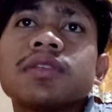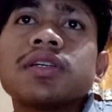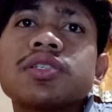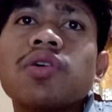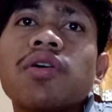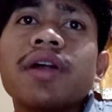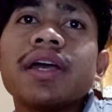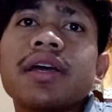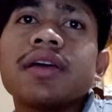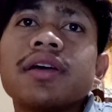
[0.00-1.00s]

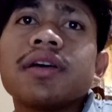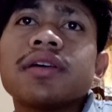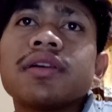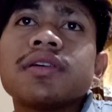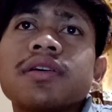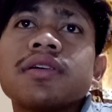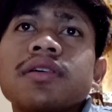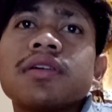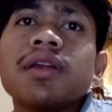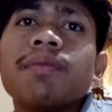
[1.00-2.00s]
Scoring.
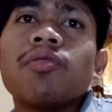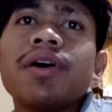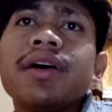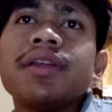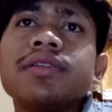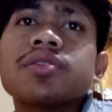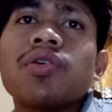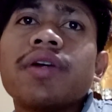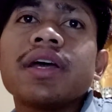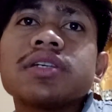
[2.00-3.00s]
Number one,
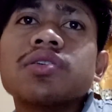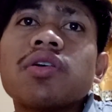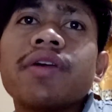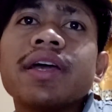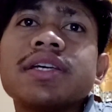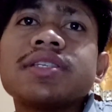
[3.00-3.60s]
scoring. Scoring is